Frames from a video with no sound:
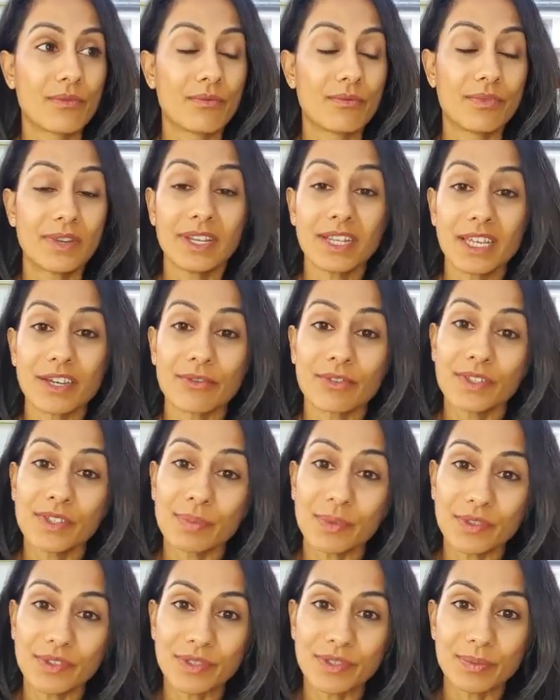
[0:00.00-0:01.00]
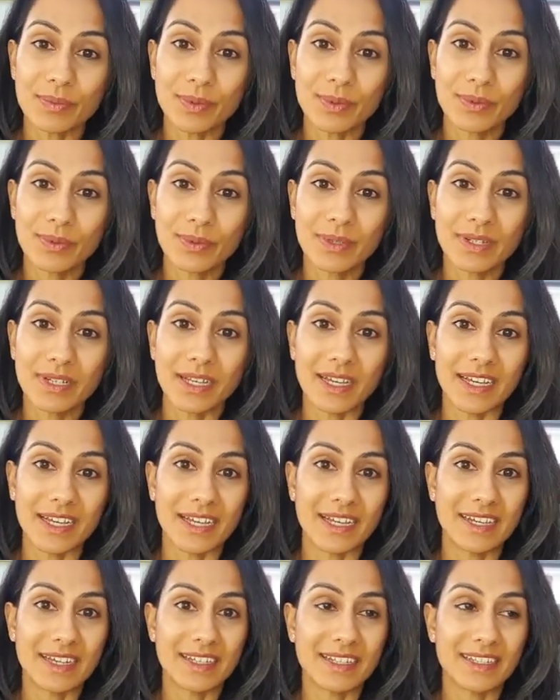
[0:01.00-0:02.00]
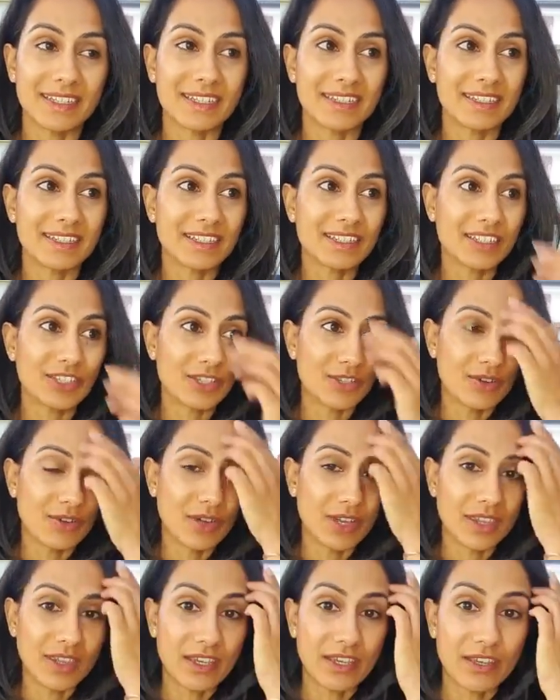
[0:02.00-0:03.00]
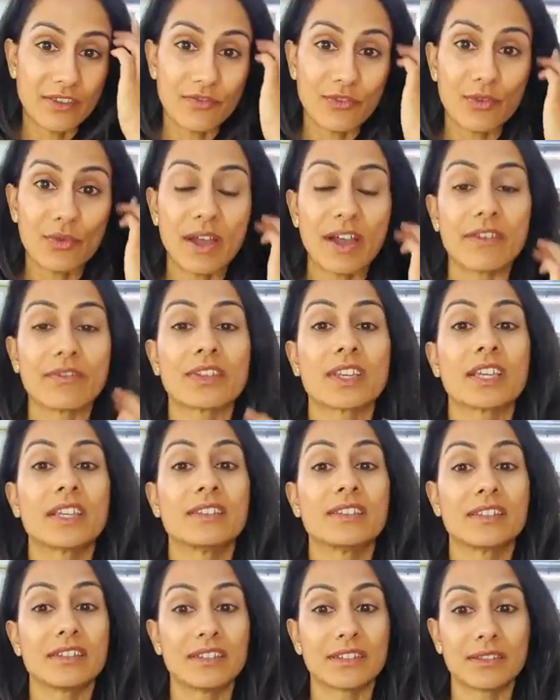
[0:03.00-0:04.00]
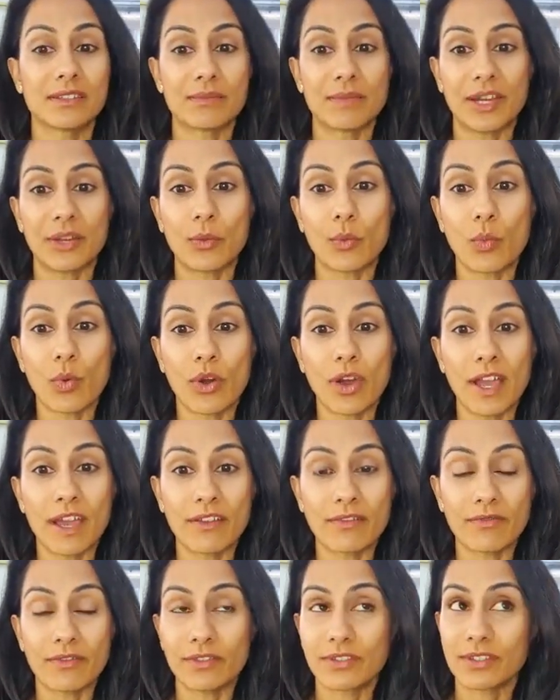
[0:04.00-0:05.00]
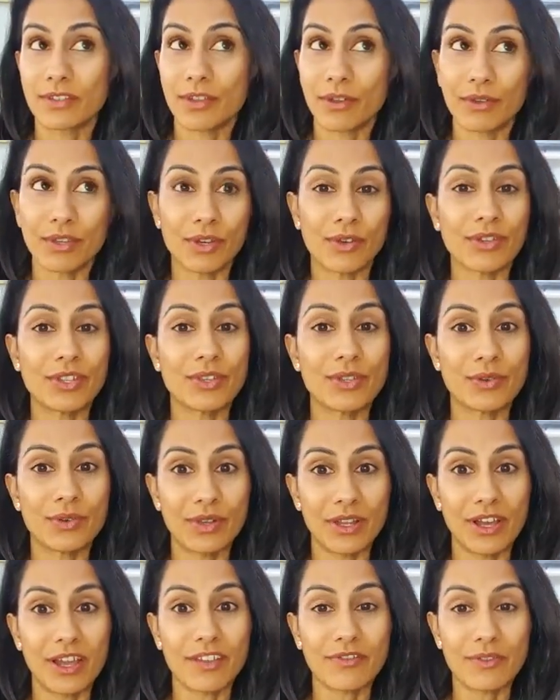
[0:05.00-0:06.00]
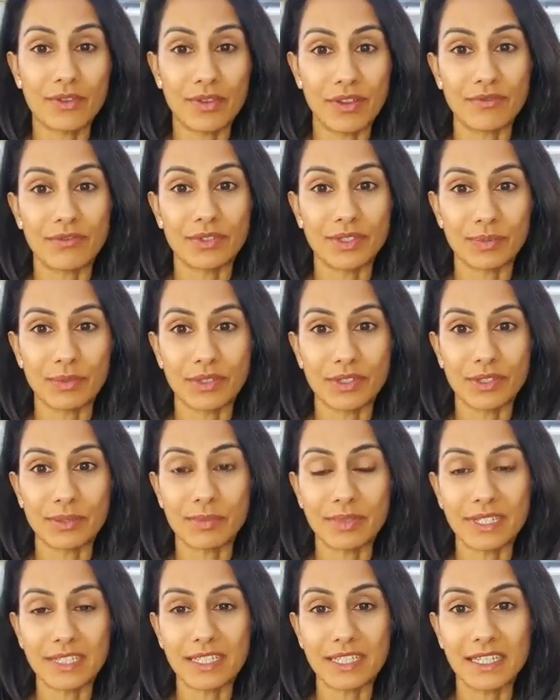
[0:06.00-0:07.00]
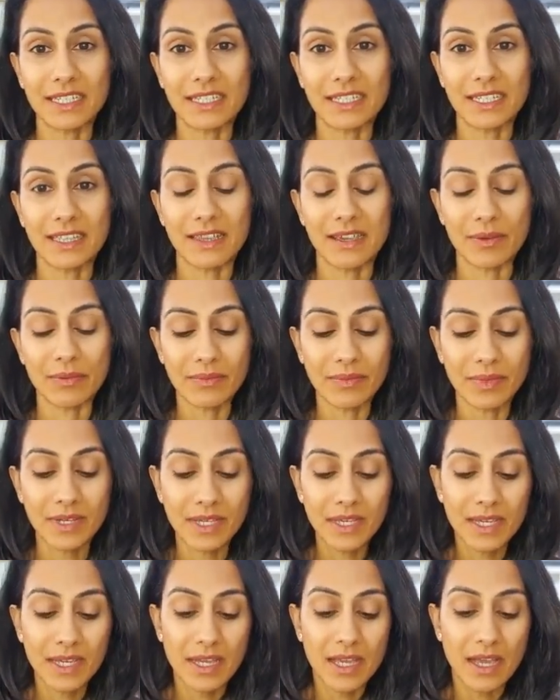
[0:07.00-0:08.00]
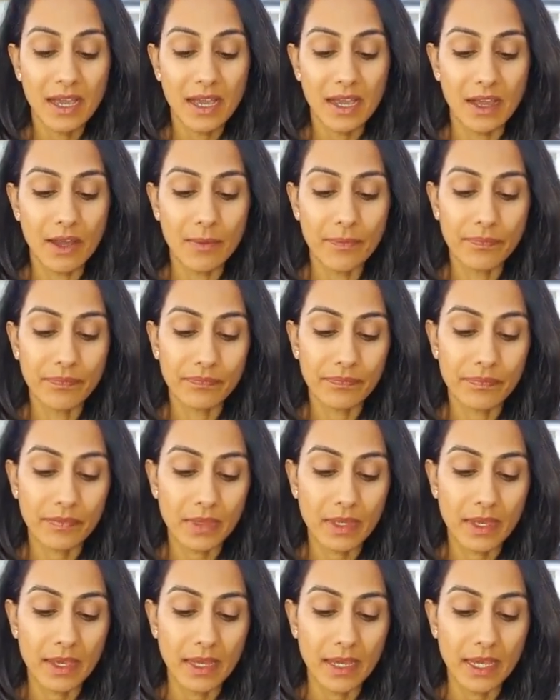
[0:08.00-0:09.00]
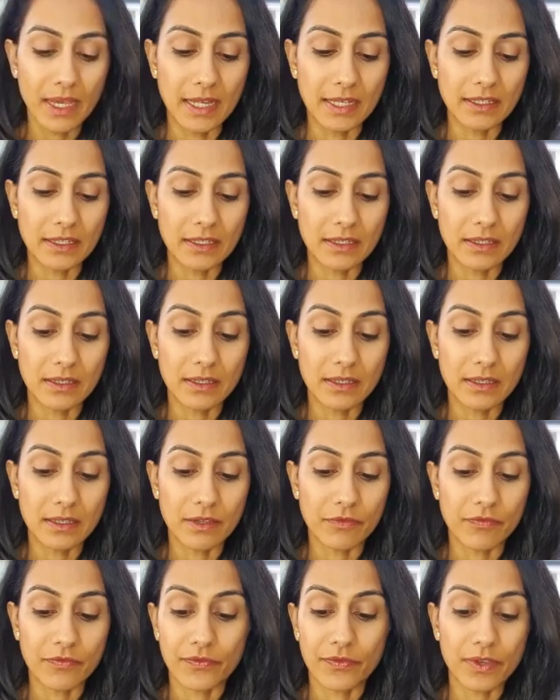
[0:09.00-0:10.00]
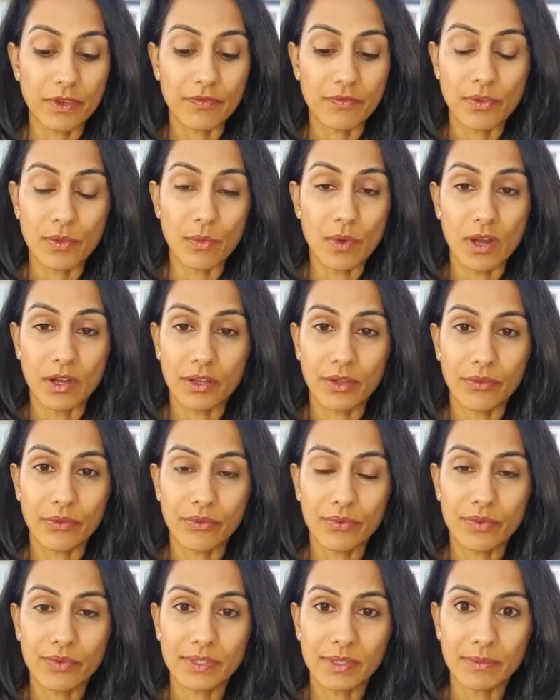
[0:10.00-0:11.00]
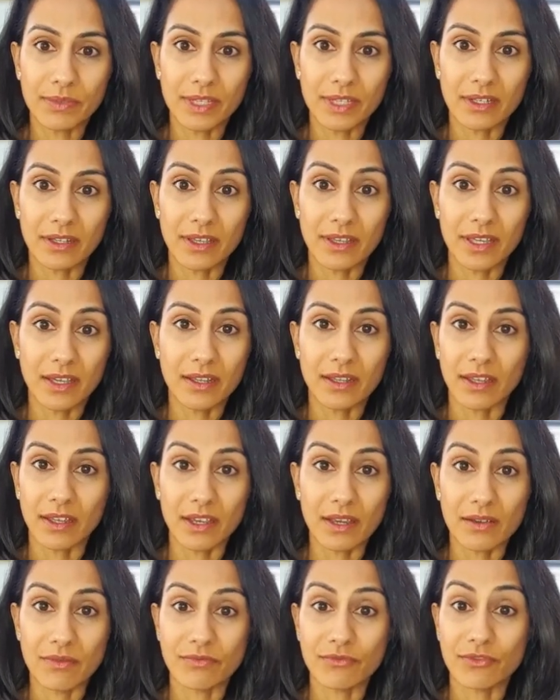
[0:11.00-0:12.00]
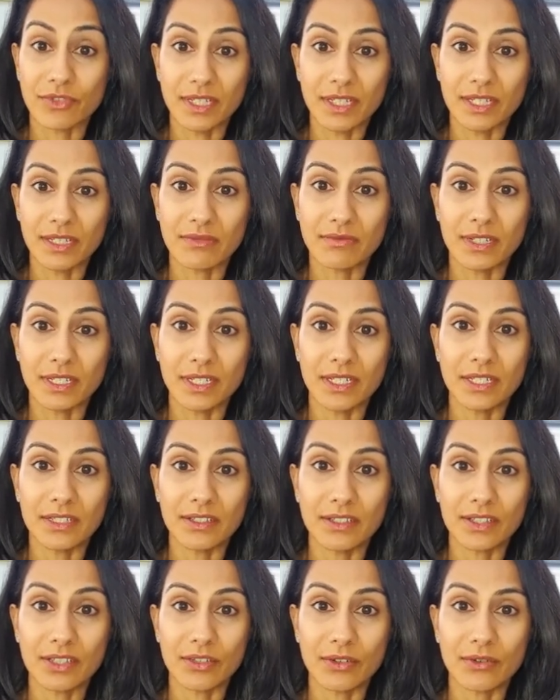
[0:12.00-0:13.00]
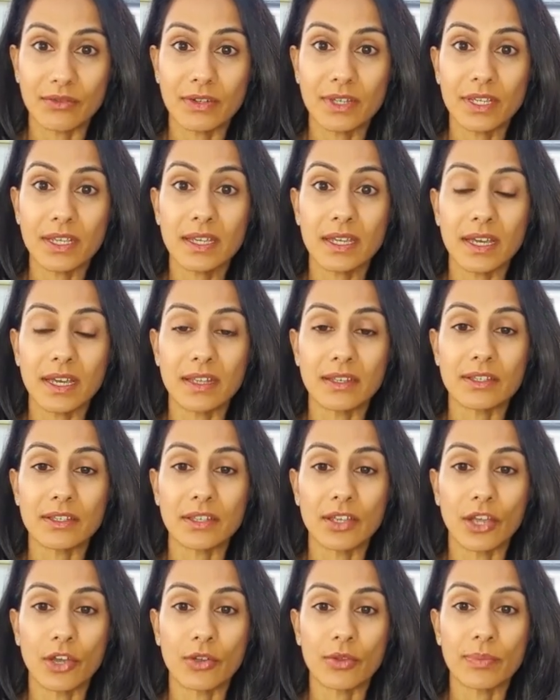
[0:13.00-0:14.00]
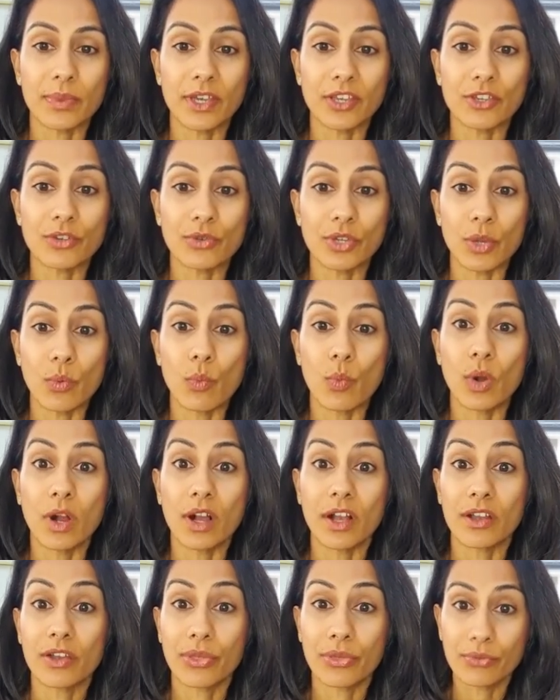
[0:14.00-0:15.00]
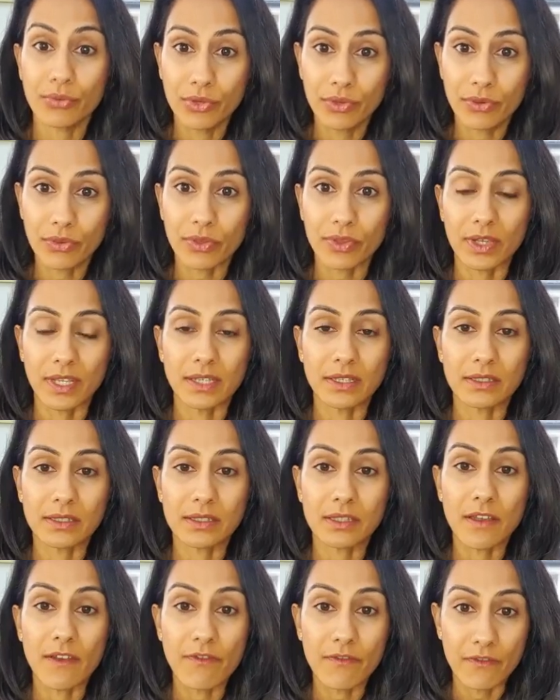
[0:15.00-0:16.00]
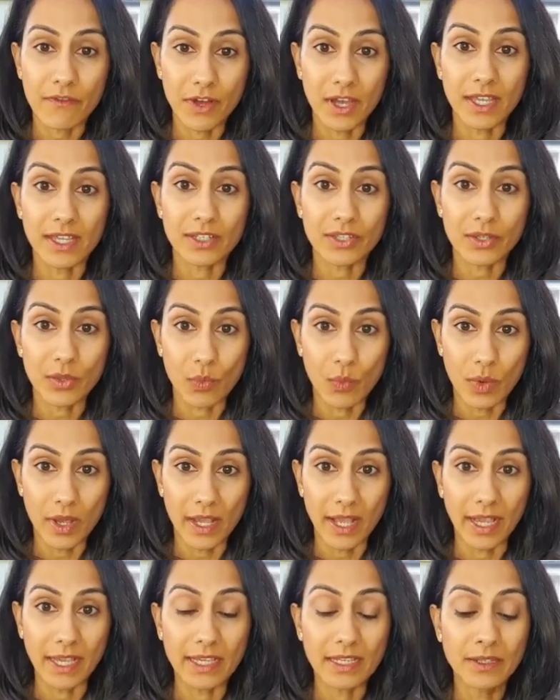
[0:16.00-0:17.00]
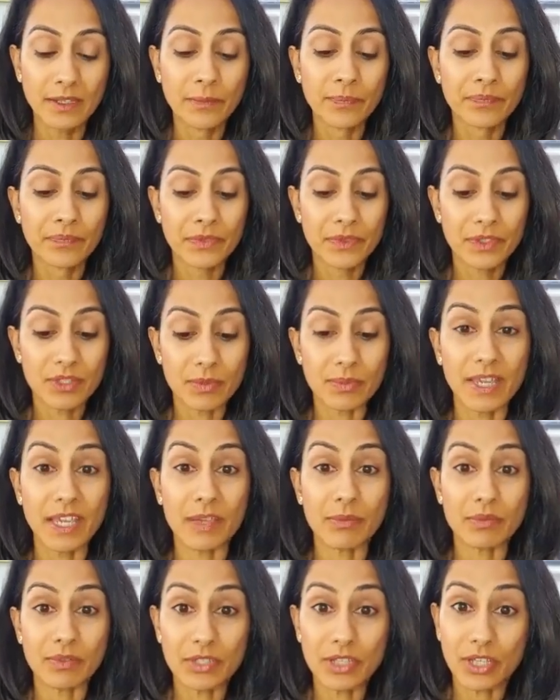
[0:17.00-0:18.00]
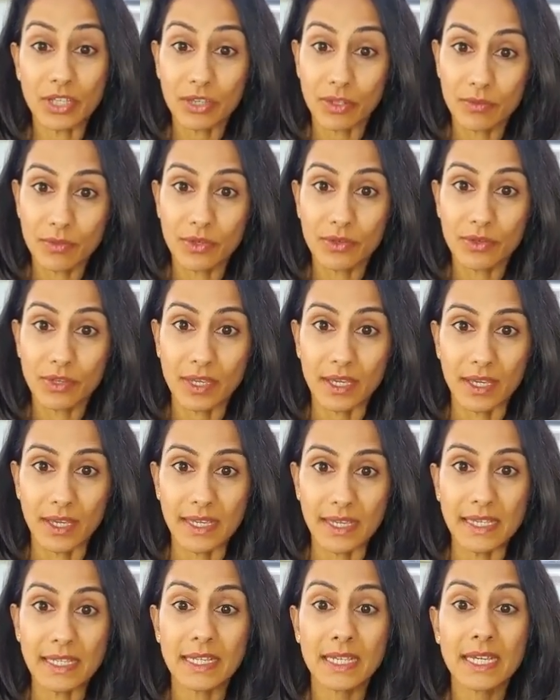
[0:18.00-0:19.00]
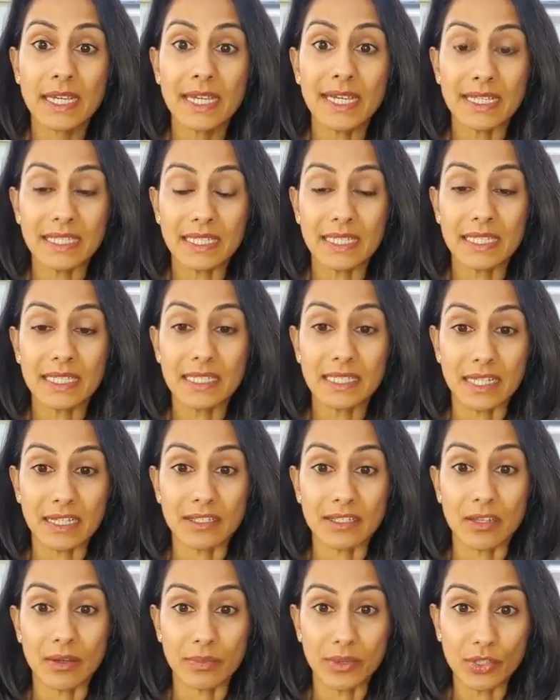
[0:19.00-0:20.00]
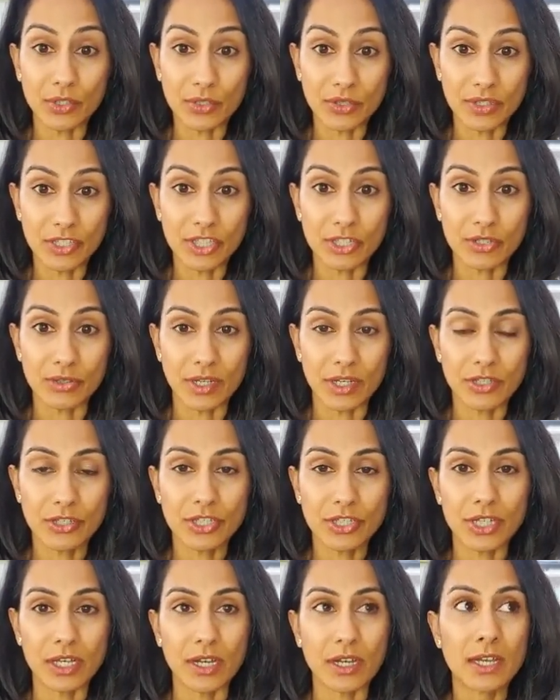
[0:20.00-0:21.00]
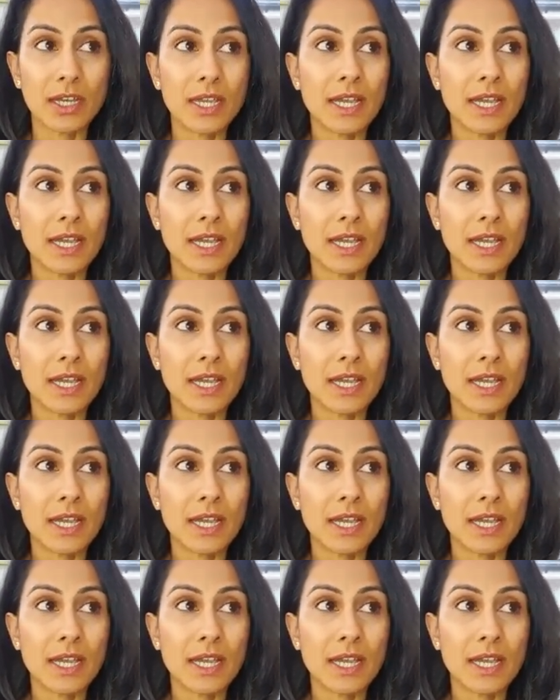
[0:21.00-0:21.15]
really irresponsible. And I think if you have kids, it doesn't matter whatever's going on in your life, you have a responsibility to them. And if you are going through something like that, like, I'm really, really sorry, and I hope that you can work through things to find a way to be able to communicate and to set up a good structure.